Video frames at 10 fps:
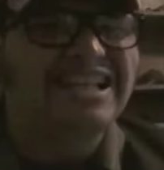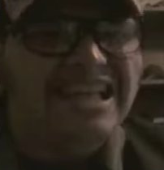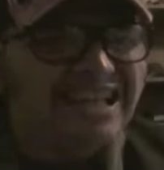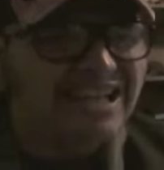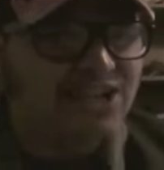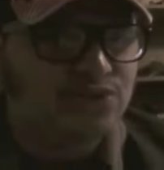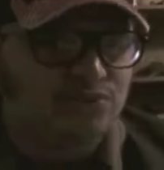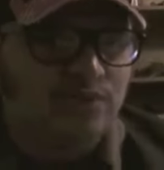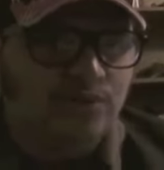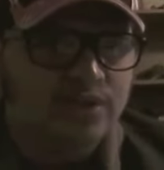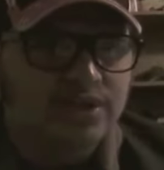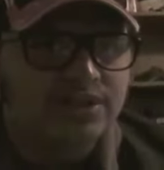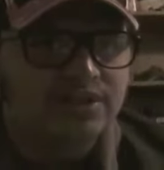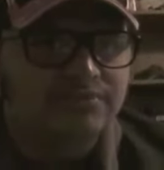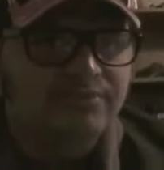need an intro.
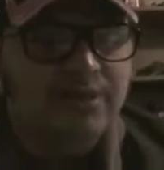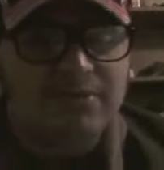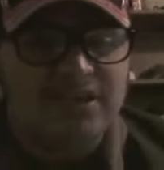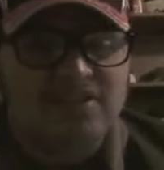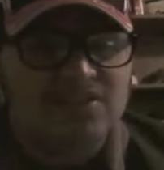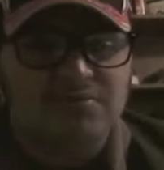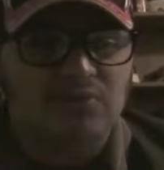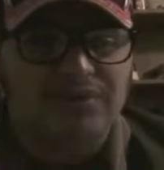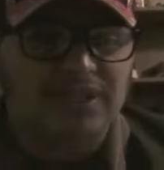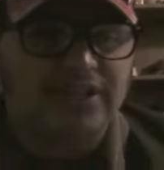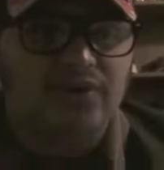Maybe at some point